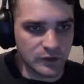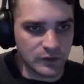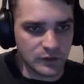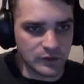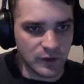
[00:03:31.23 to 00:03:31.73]

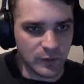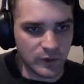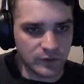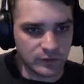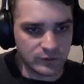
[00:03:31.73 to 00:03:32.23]
So if I
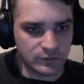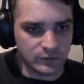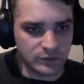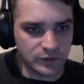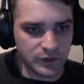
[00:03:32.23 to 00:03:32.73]
want
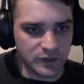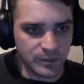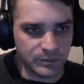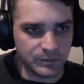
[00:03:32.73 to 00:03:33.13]
just that